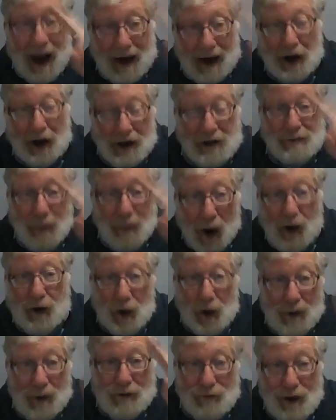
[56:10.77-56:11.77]
HaKadosh Baruch
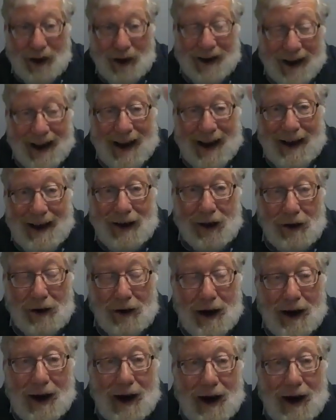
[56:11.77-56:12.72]
Hu and Rachel,